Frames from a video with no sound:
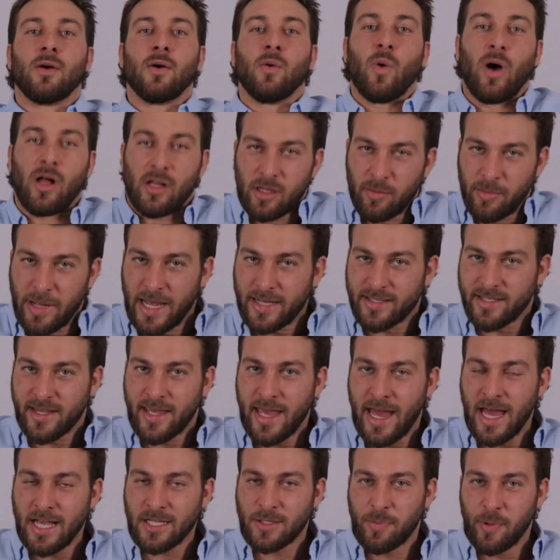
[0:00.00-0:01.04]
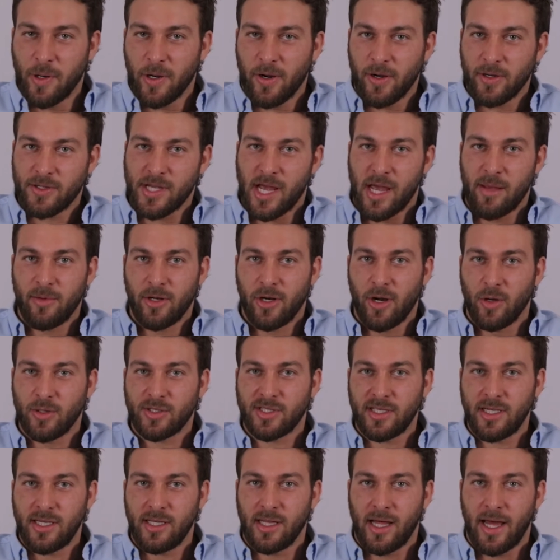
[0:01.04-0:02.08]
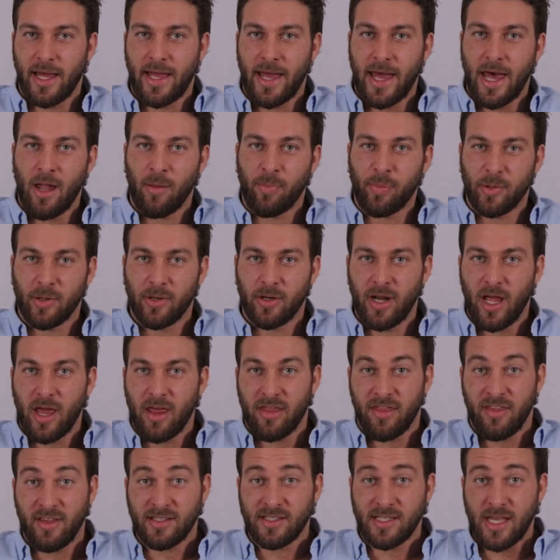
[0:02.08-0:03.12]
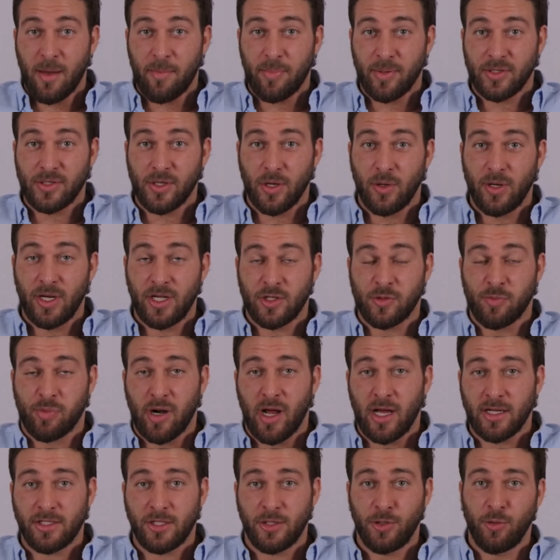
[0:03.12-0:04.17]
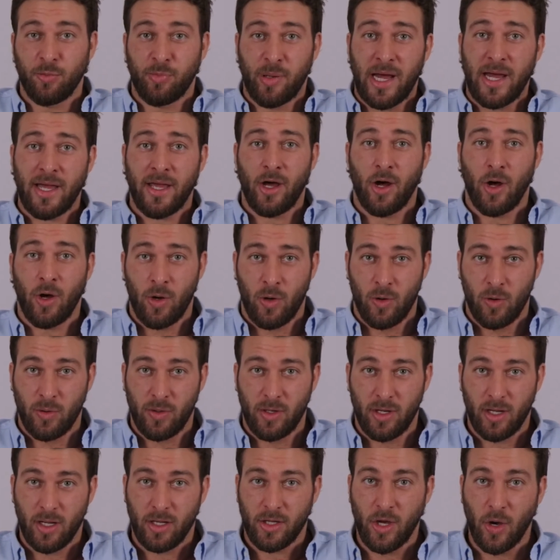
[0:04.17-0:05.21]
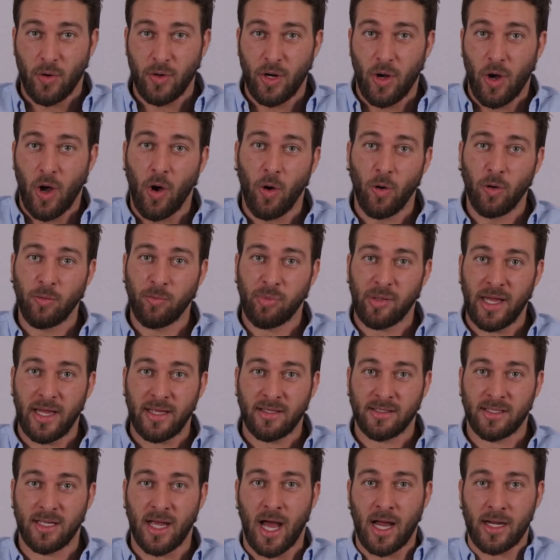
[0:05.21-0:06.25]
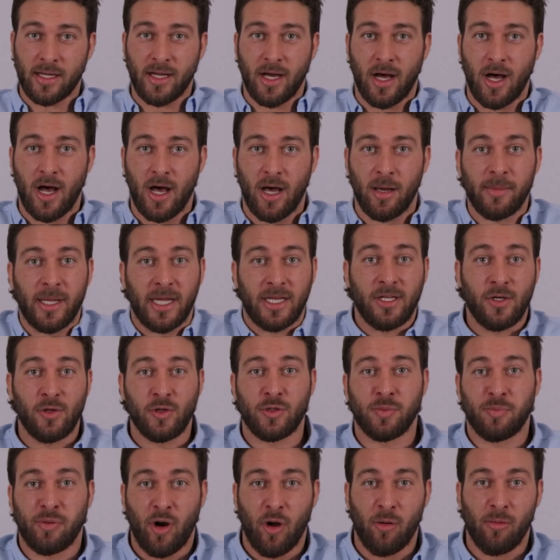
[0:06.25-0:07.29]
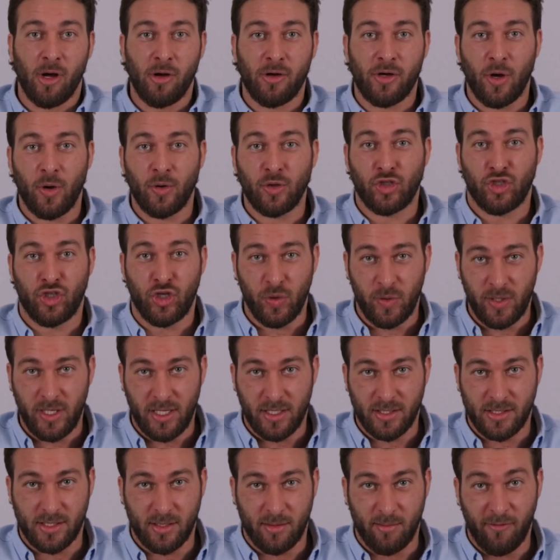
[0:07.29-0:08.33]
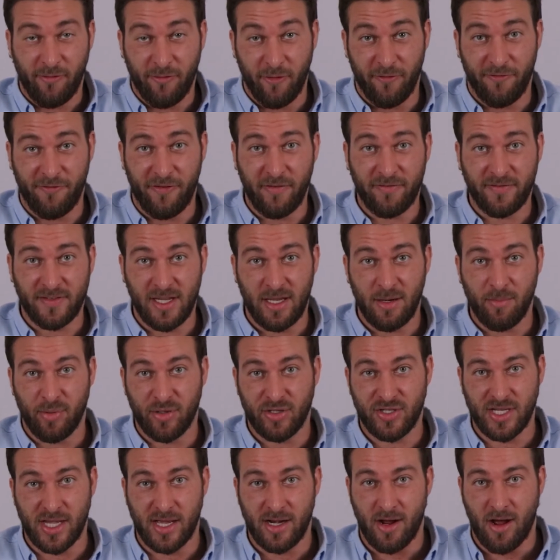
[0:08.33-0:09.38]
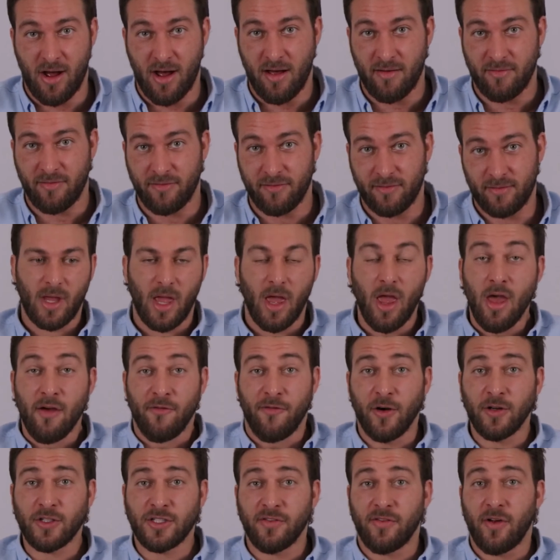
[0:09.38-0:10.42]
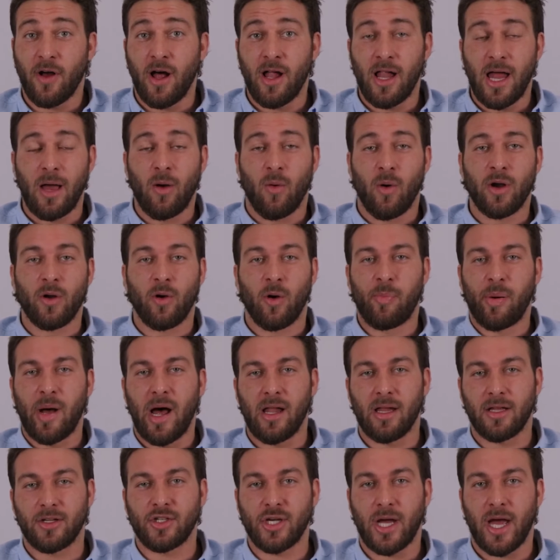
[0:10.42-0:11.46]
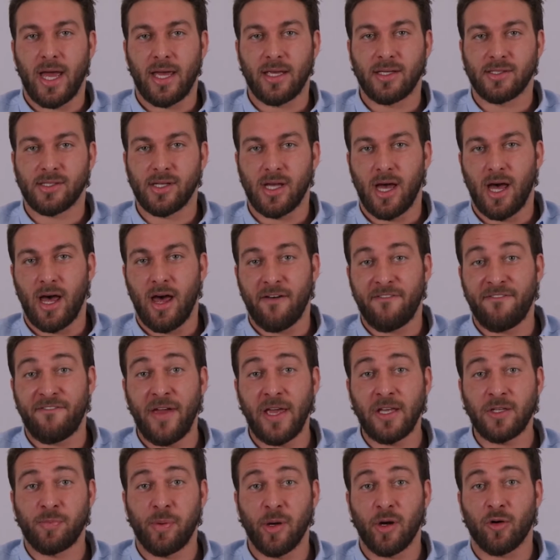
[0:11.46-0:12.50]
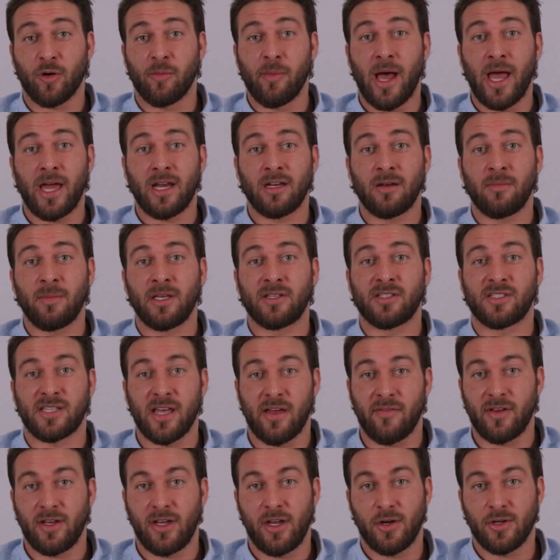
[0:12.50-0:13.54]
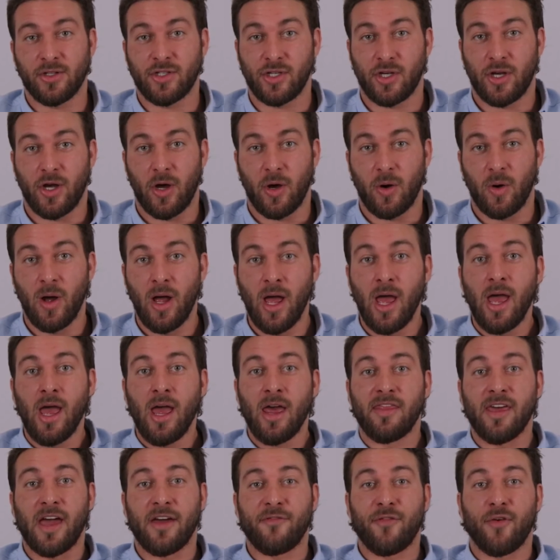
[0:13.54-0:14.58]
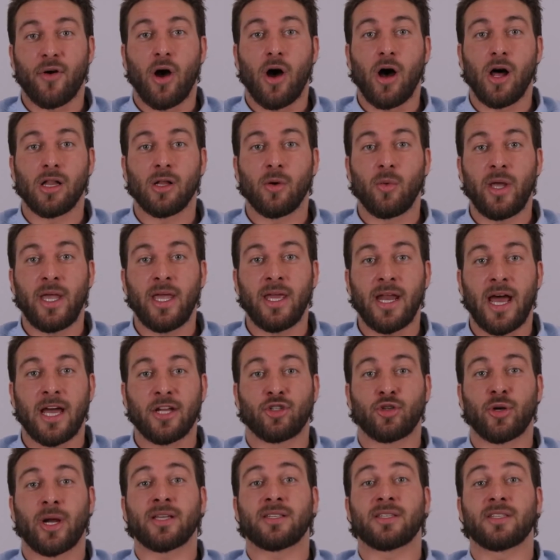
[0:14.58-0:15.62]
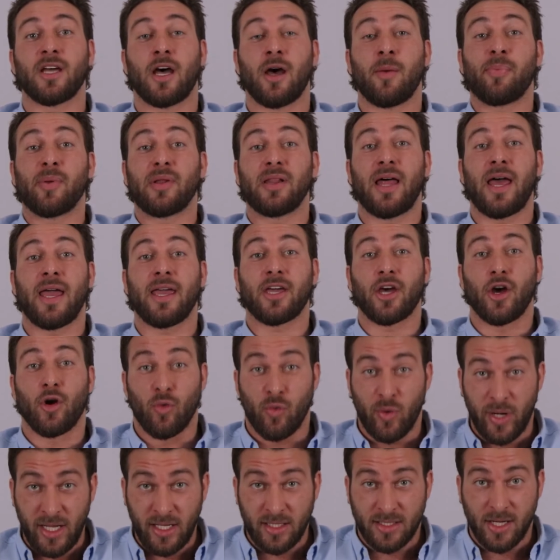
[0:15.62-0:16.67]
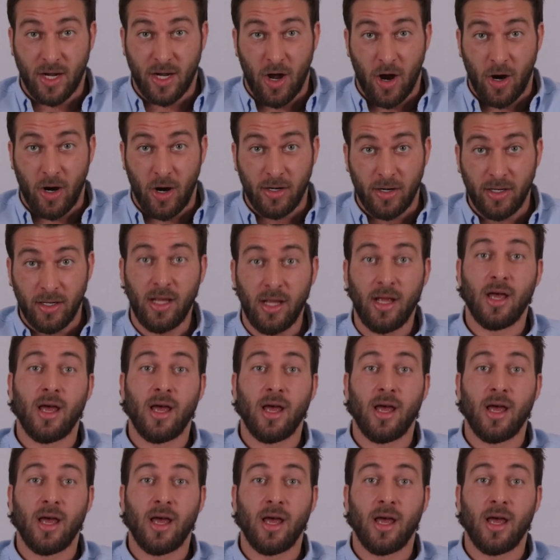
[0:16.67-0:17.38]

Welcome back to Castburgers. I'm your host, Eli Halpern. This episode is brought to you by Hone. Go to honeblends.com and use promo code Judaism for 15% off. First of all, I want to apologize. Facebook reminded me 7 years ago that for Halloween, I dressed up like a retard,